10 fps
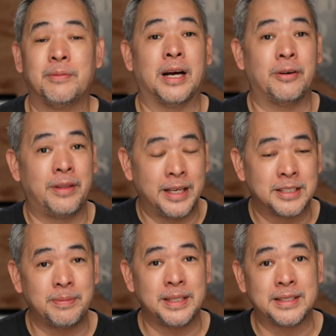Now,
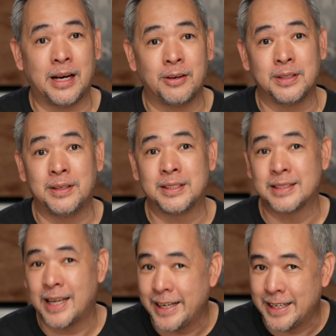this may sound
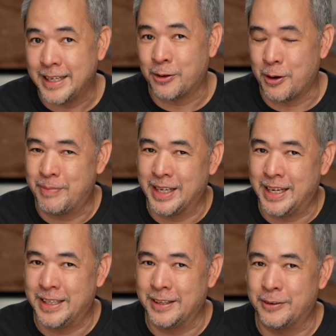slightly
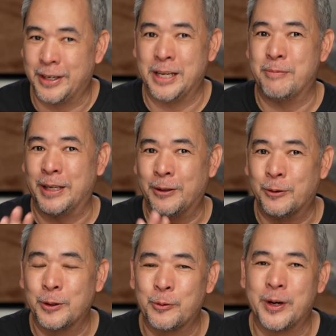complicated already, but
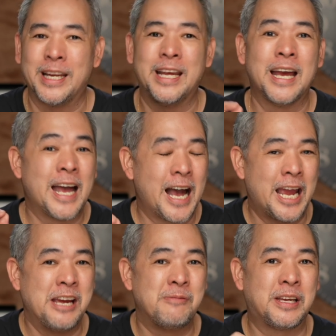don't worry,
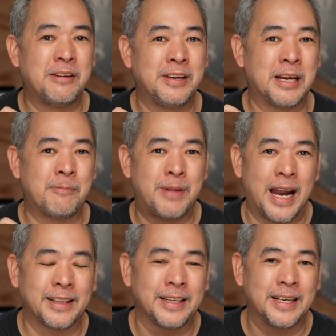I am giving a
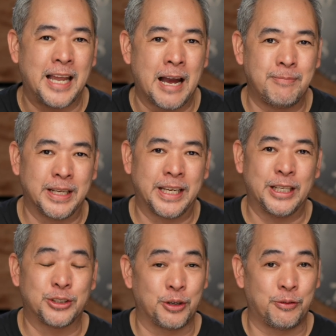practical
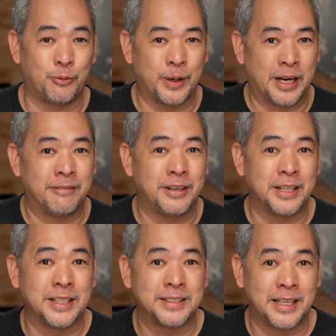application of whatever
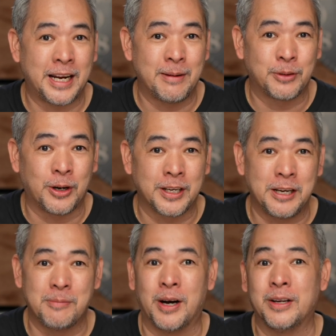it is that I am
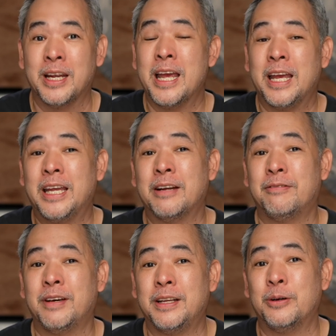talking about in a
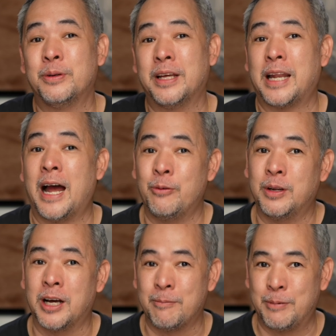video that I
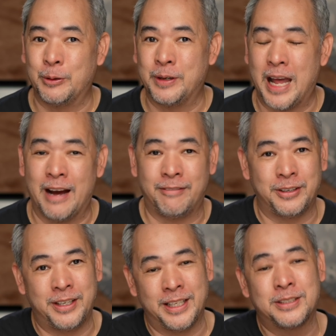will upload
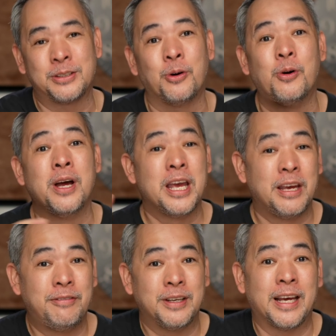after this. So
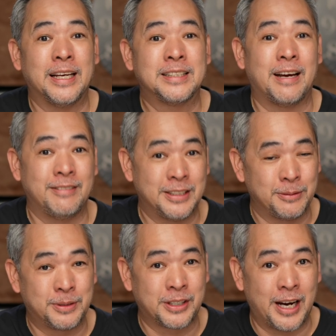if you guys haven't
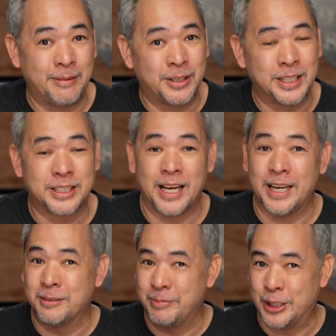subscribed to the
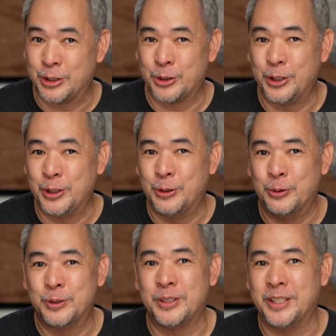channel, make sure you
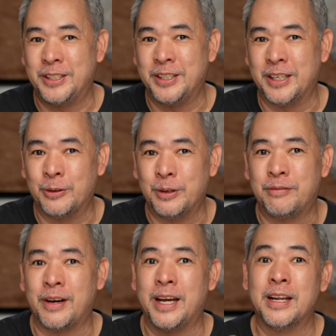do so that you get
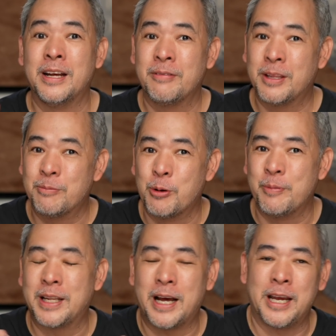notified the
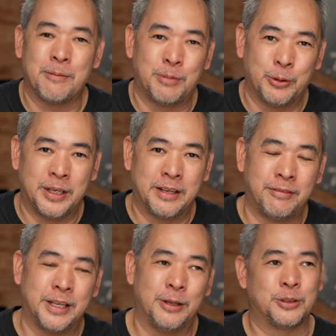moment I upload that
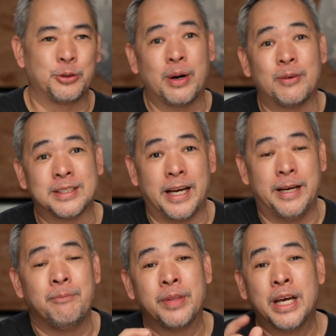video. So where was
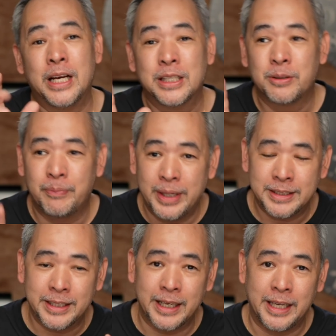I? So
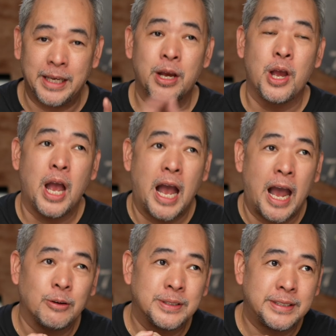basically,
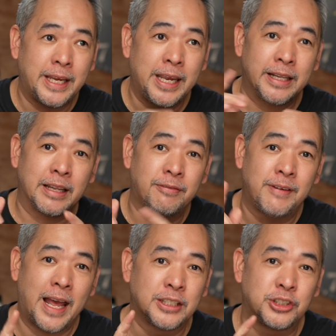I was saying that
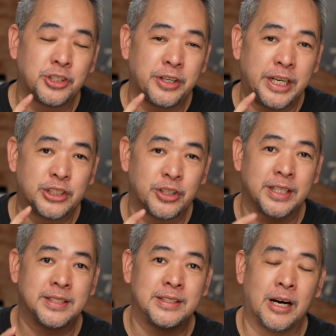flash duration
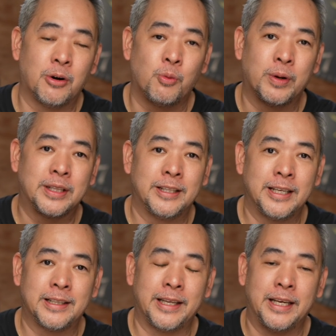is now what
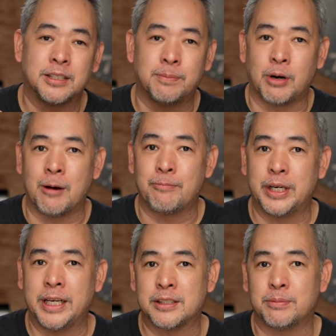dictates proper
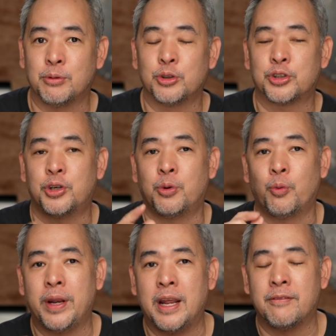exposure
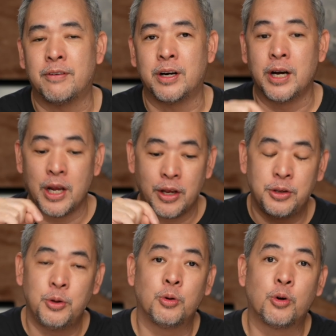whenever
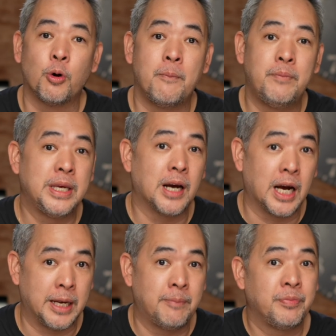you go
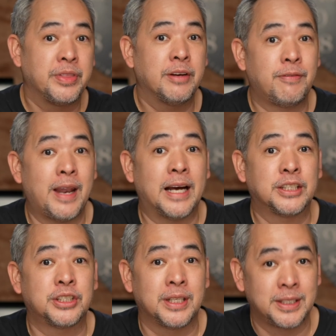beyond the
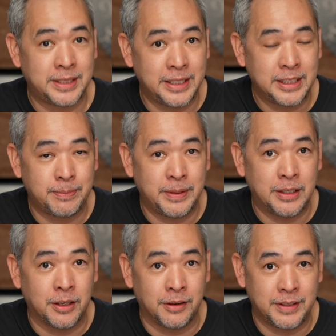flash sync
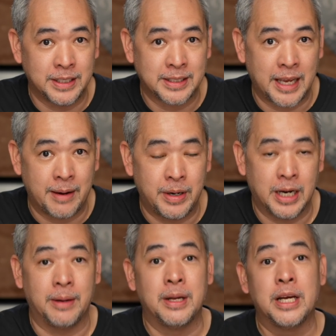speed of this
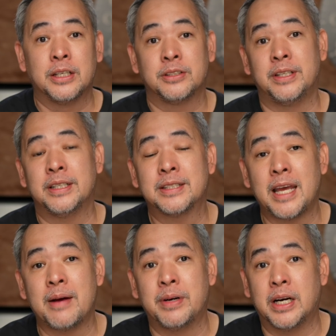camera. So this
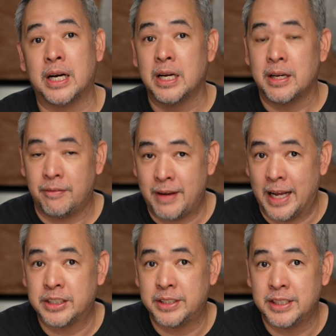camera,
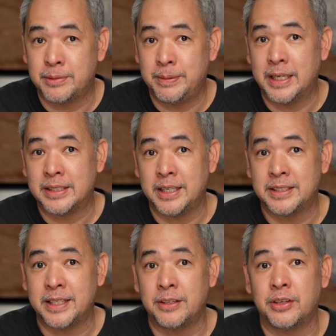flash sync speed, as I
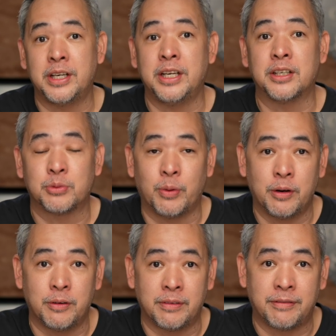said earlier, is
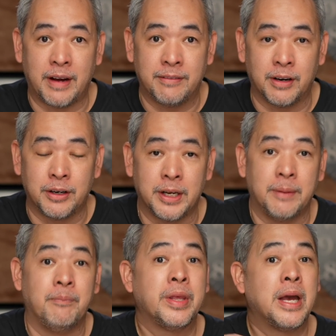1/500.